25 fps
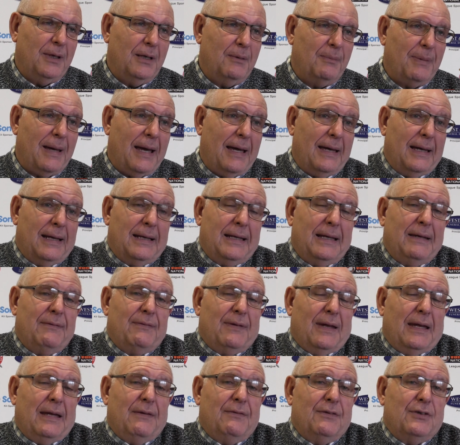bit about it, and
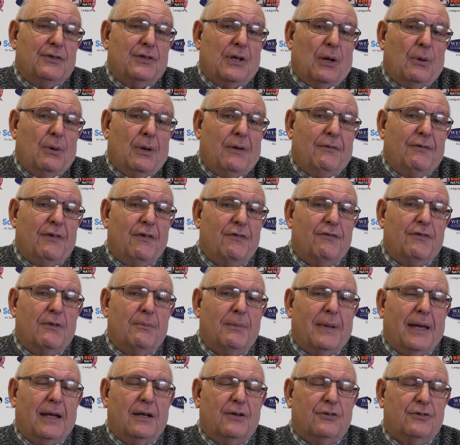even so, even if the
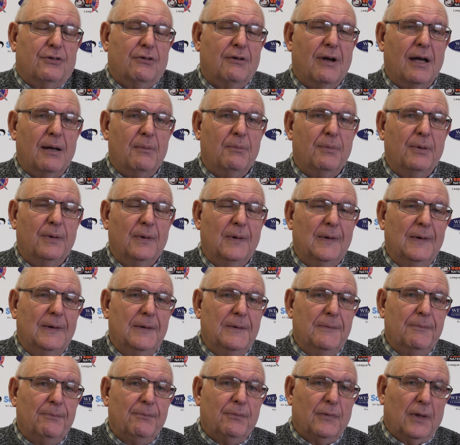Macs are up,
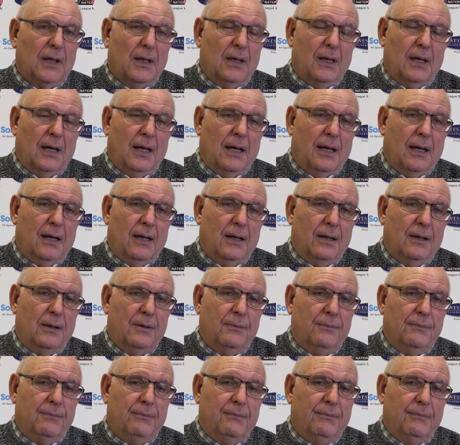
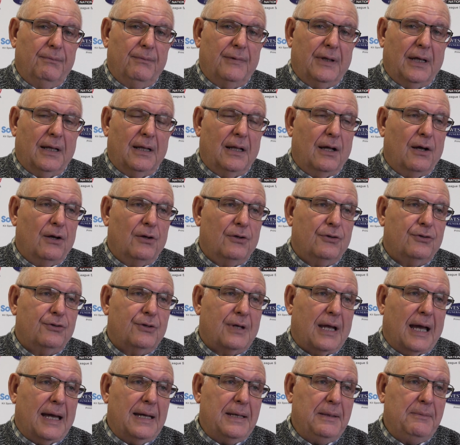Their
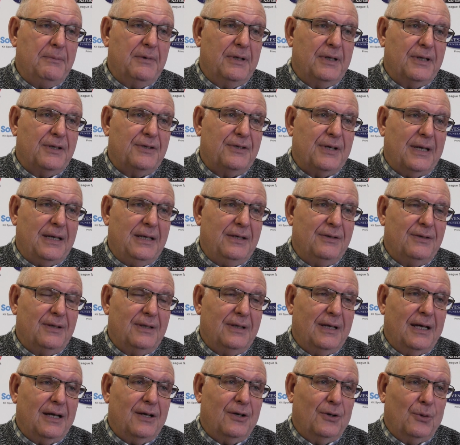last game of the
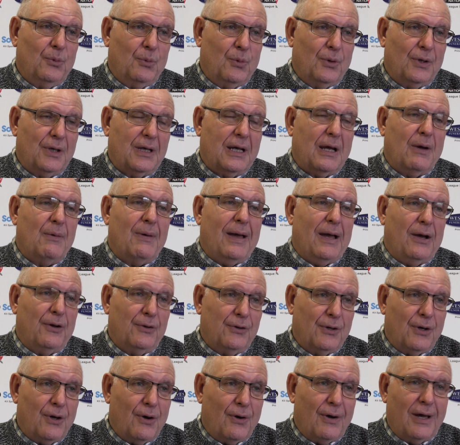season, they're going to want to go out
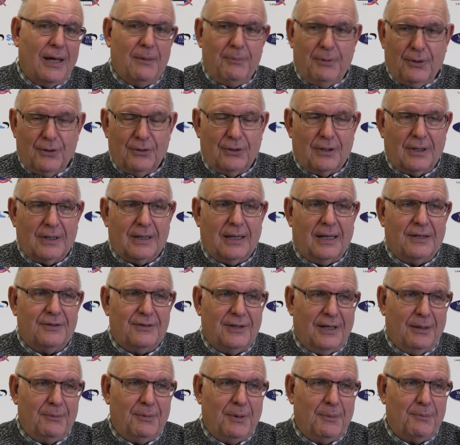on a high because I
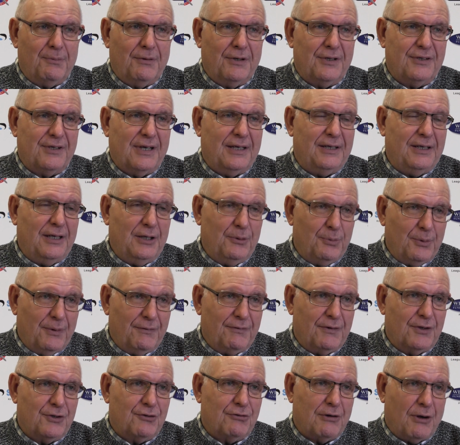guess they'll be presented
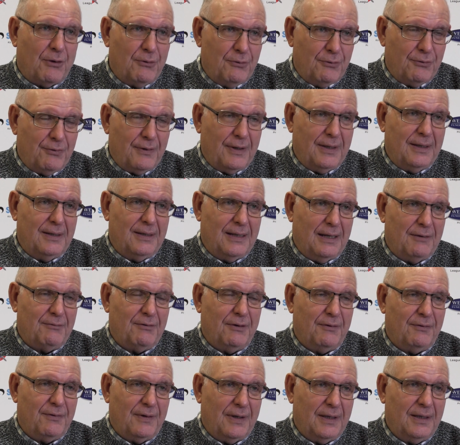with the trophy and
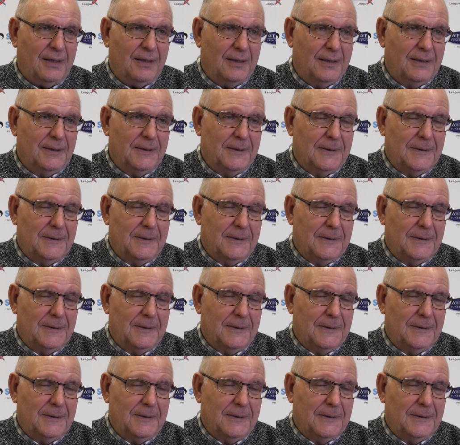everything.